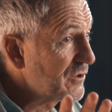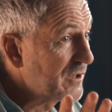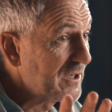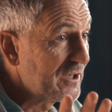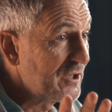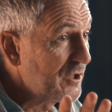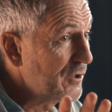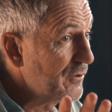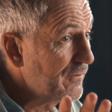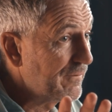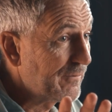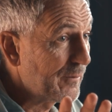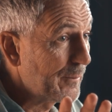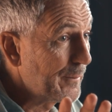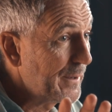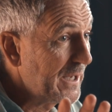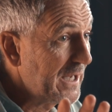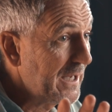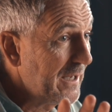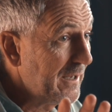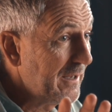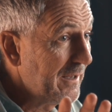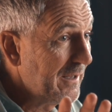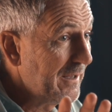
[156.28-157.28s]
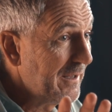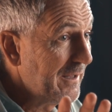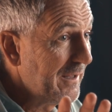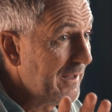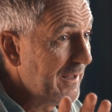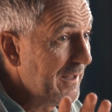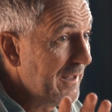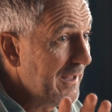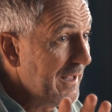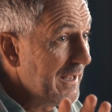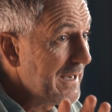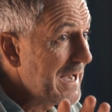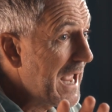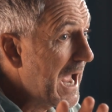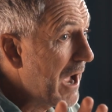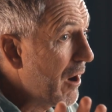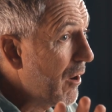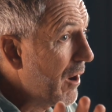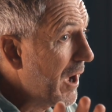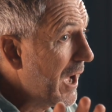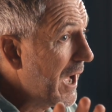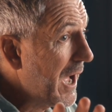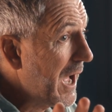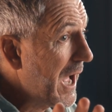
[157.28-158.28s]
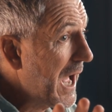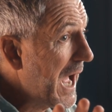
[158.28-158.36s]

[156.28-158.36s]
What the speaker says: you can do for me. Now,